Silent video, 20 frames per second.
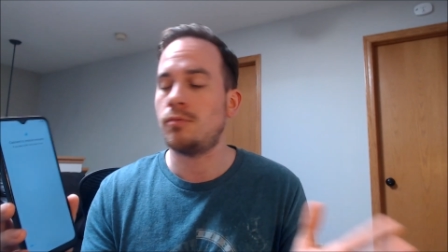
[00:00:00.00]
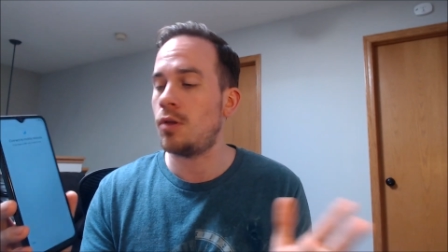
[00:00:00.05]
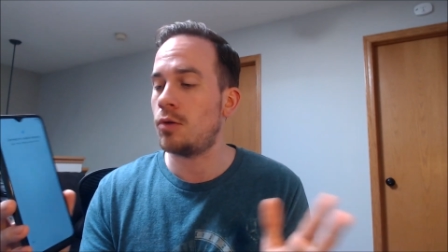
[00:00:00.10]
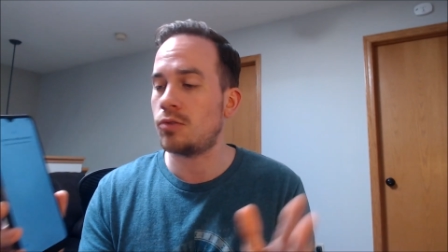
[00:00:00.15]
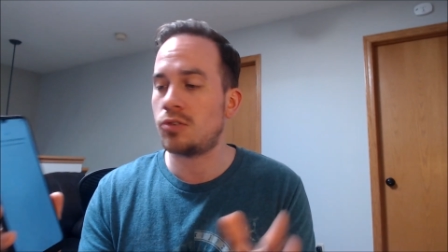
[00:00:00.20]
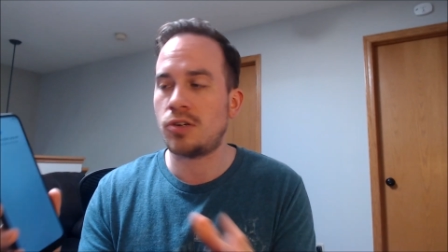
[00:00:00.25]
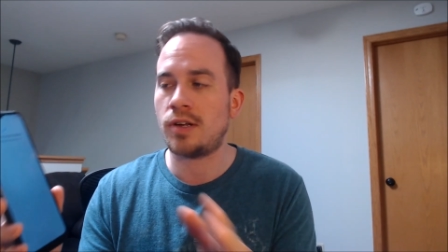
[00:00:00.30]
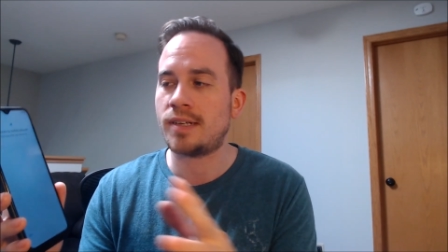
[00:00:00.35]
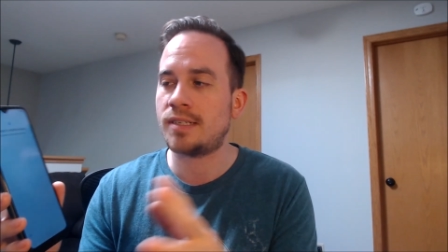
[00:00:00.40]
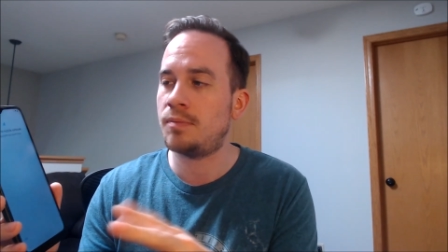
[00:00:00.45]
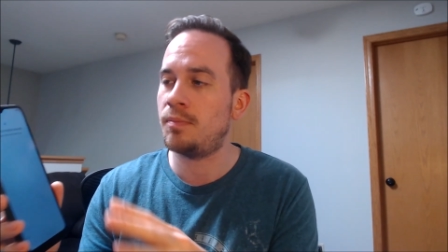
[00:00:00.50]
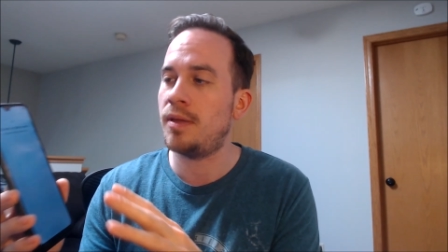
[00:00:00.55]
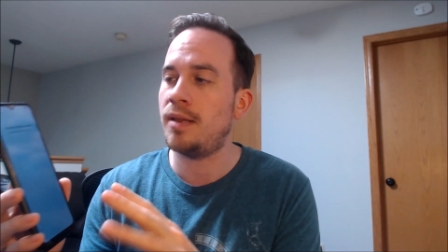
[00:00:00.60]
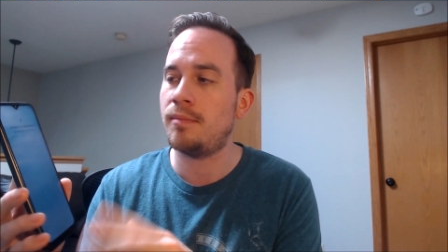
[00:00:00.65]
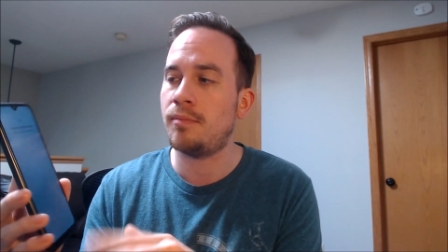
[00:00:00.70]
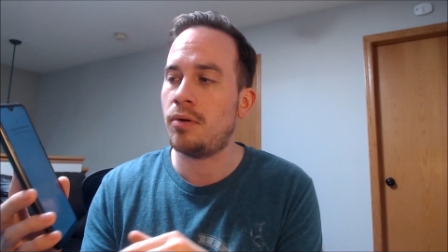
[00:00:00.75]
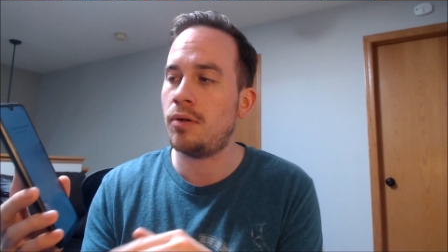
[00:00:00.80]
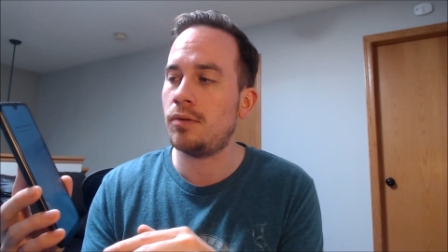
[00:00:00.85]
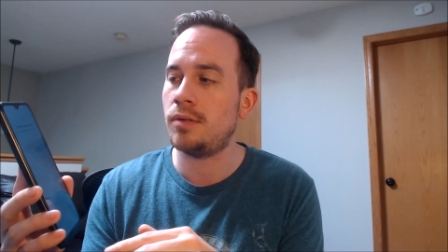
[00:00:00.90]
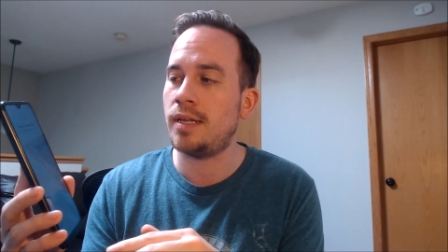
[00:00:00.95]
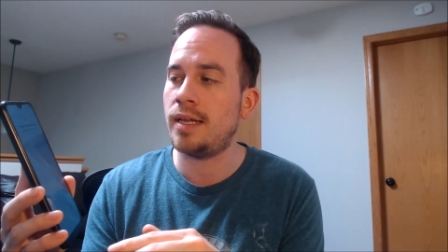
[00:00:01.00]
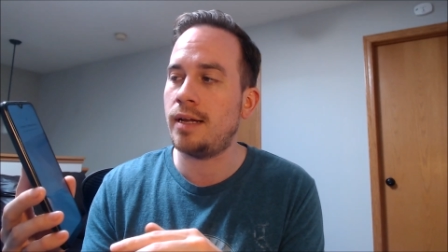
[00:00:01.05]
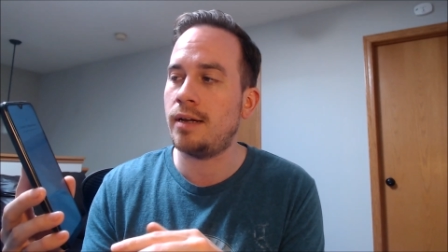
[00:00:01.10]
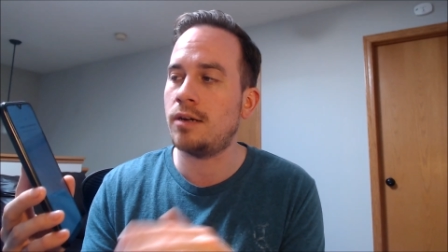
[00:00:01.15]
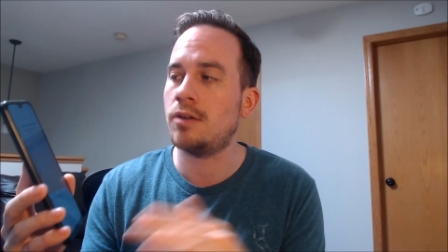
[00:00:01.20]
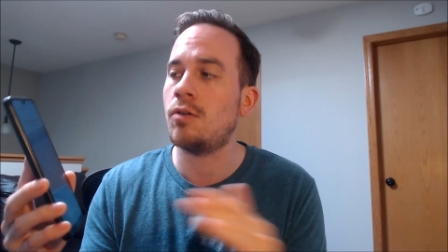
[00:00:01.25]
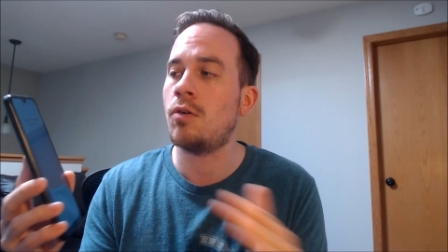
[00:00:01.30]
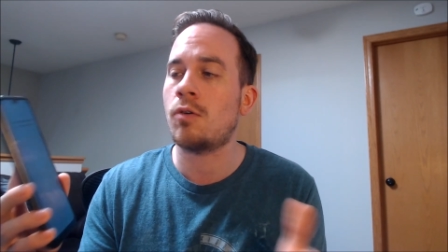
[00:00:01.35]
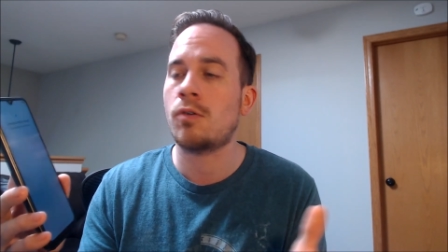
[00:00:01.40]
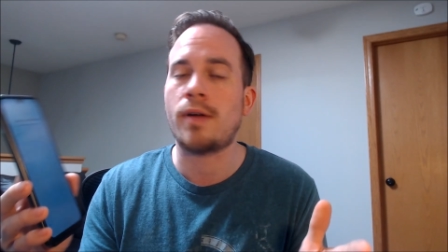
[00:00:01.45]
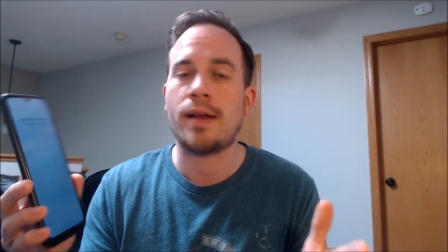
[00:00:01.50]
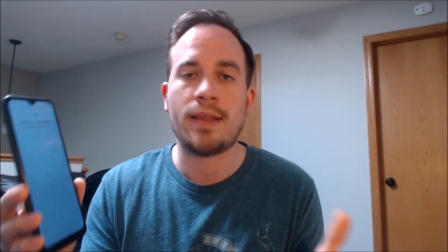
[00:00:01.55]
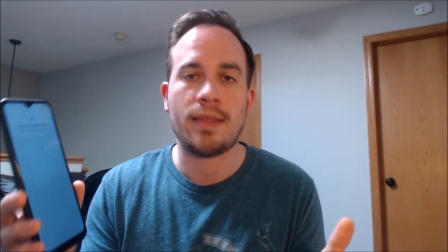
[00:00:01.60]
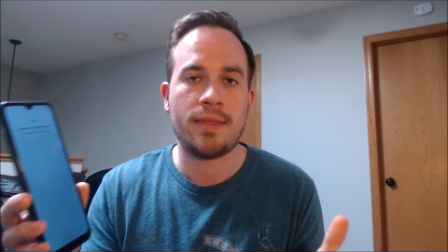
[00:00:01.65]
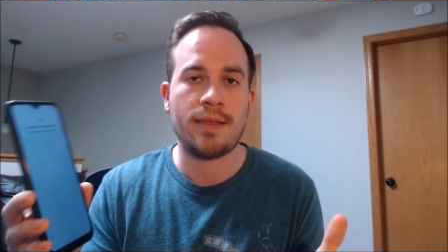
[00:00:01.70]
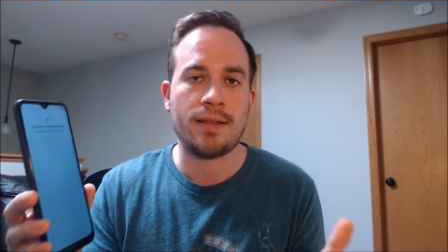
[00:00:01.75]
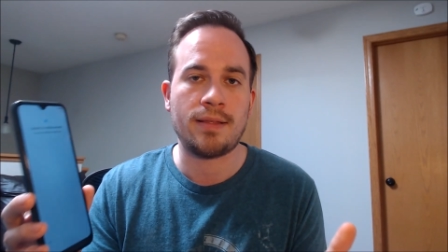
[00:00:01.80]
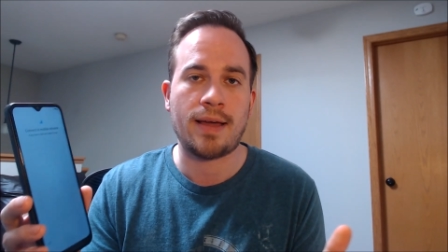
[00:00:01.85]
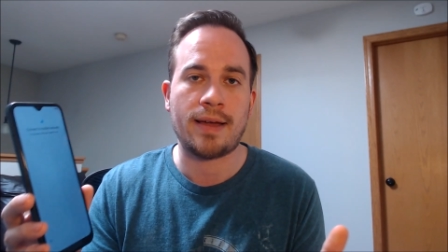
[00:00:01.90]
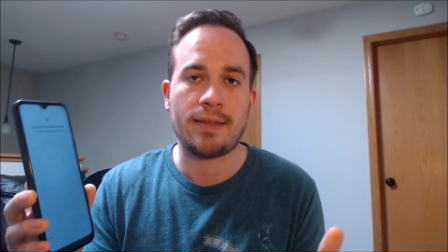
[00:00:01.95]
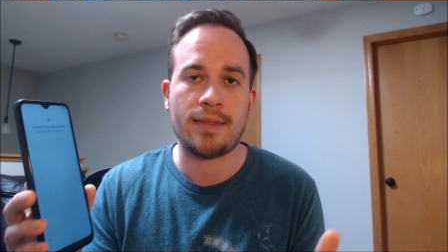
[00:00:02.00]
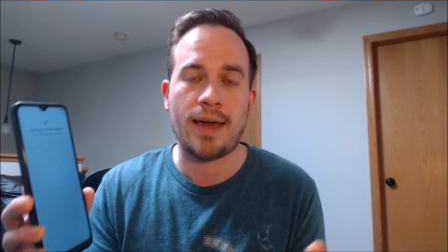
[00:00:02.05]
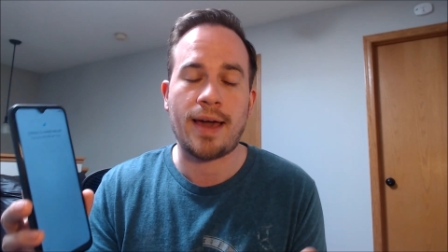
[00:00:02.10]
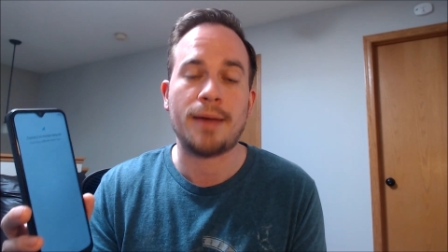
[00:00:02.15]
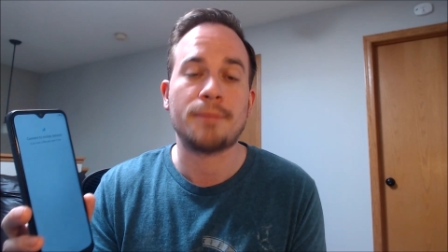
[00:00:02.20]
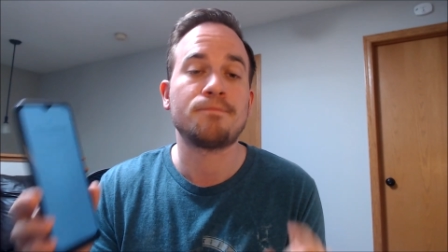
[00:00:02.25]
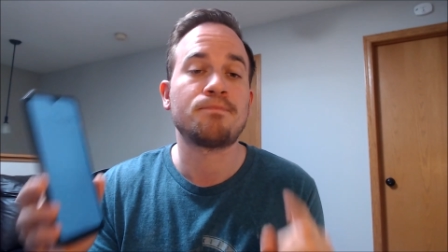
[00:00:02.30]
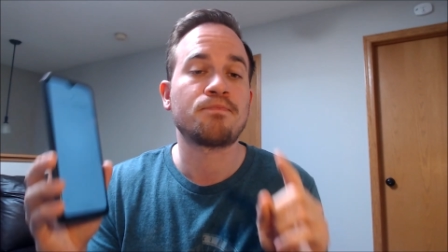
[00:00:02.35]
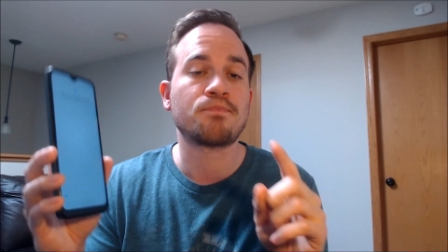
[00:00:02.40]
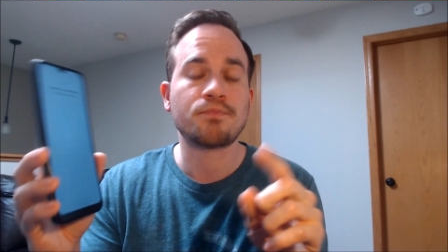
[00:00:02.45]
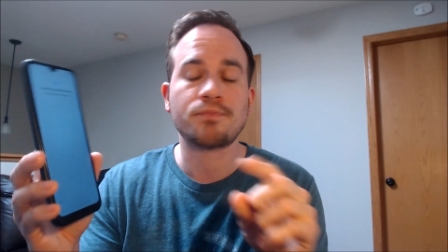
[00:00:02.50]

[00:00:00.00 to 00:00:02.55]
no tricks being pulled here or anything like that.